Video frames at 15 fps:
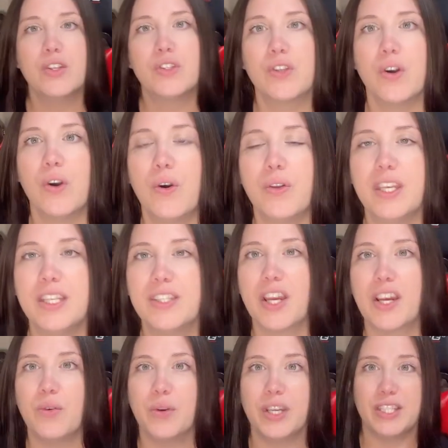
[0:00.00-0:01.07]
So these
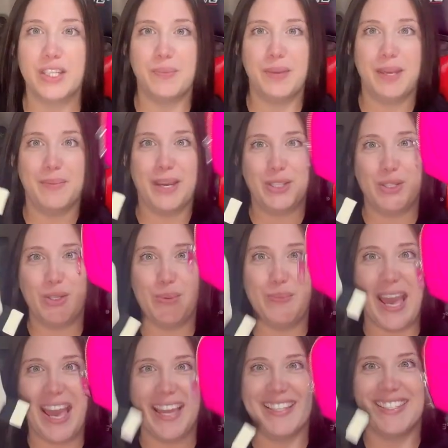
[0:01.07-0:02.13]
are going to be my two
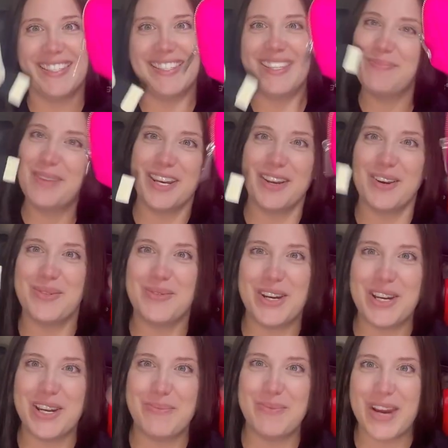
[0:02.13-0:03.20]
bags, depending on
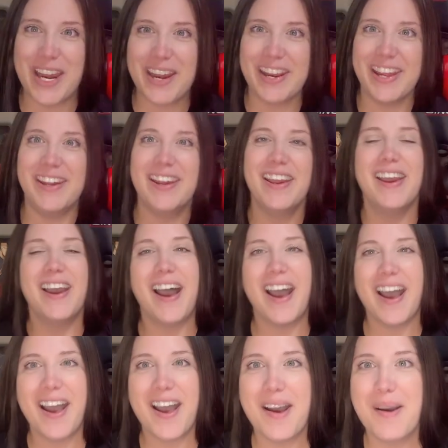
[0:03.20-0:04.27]
what I'm wearing.
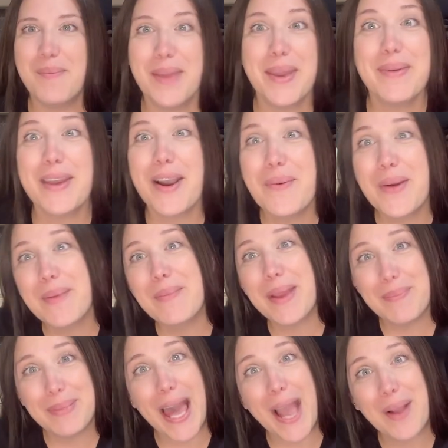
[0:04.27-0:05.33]
Maybe I'll wear
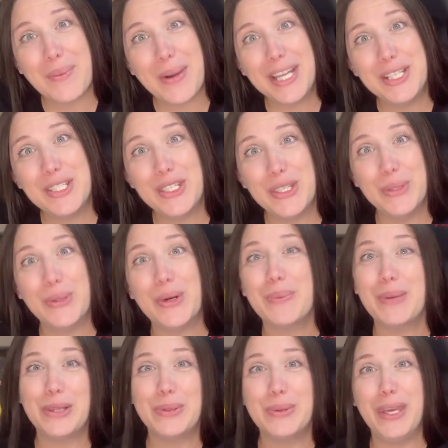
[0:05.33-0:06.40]
my black one too, or
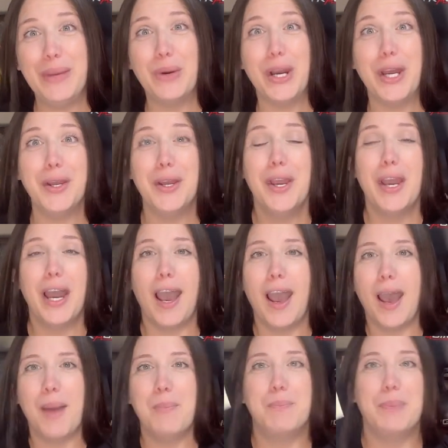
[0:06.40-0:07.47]
my Louis one.
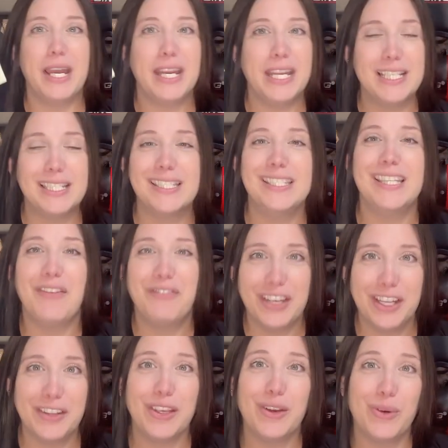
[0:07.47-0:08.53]
But it's
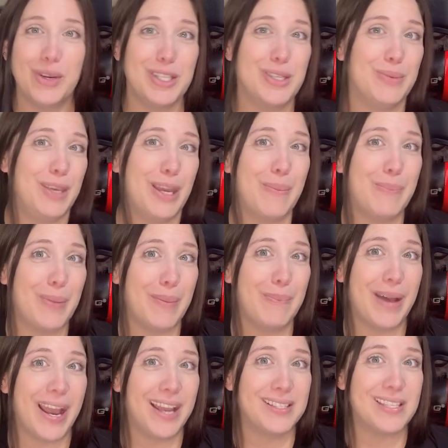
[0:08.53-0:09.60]
definitely going to be a
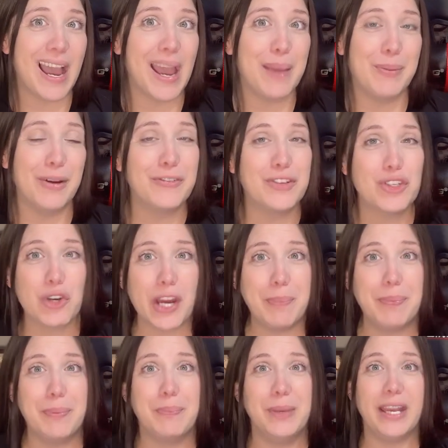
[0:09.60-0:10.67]
bum bag type of
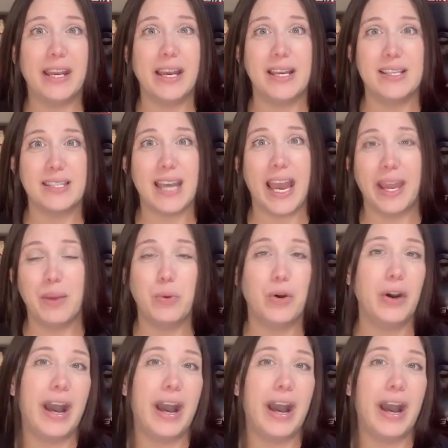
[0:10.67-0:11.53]
trip, because I